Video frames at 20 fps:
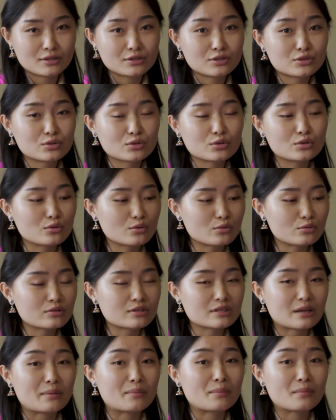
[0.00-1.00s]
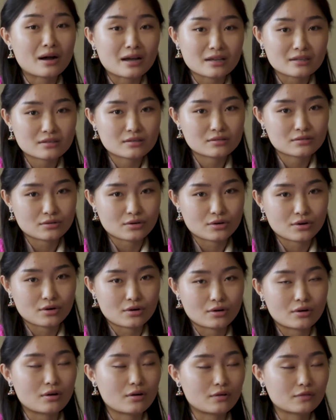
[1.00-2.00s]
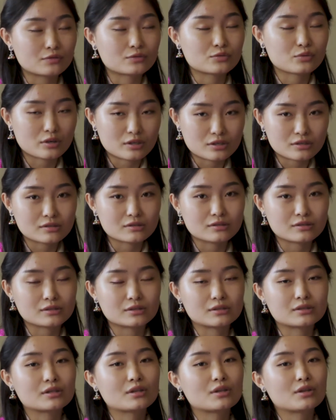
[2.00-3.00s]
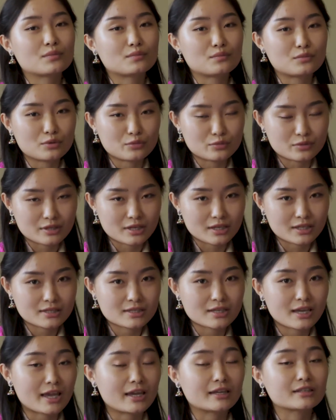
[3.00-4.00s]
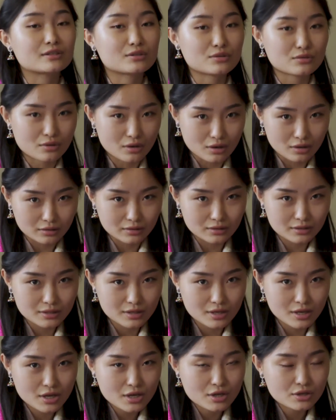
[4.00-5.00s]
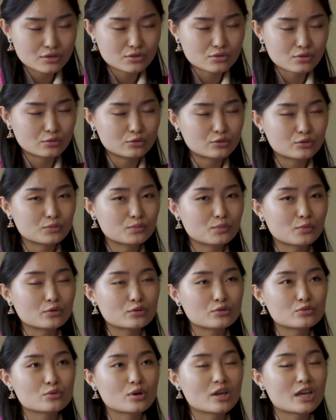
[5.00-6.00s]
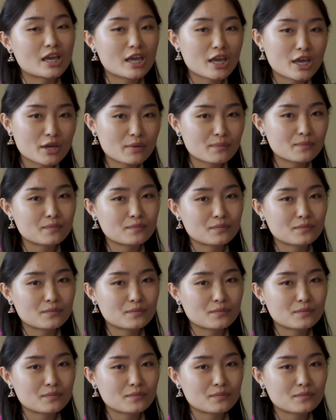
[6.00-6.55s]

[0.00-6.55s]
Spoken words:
to lose a master of traditional musics and songs. So to portray him,